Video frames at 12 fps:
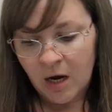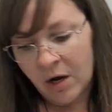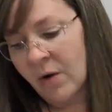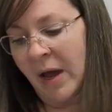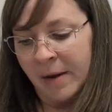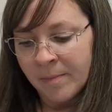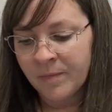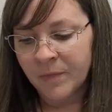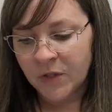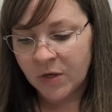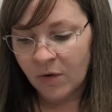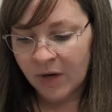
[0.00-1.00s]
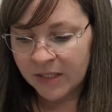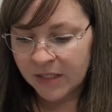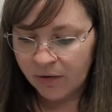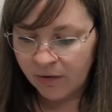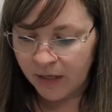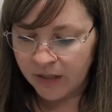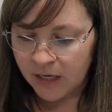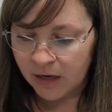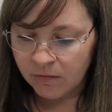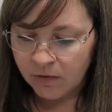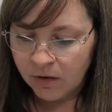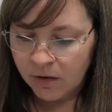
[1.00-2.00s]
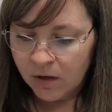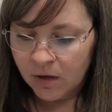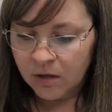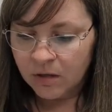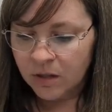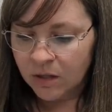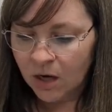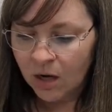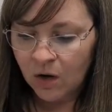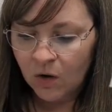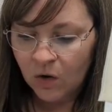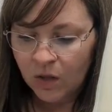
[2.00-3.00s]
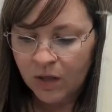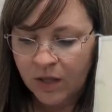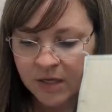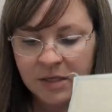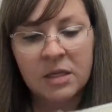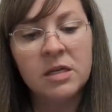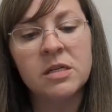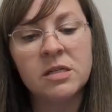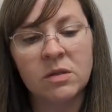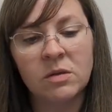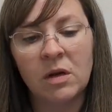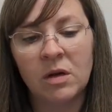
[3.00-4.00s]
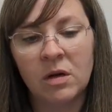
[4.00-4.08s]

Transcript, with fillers: okay, so I did write down. So this is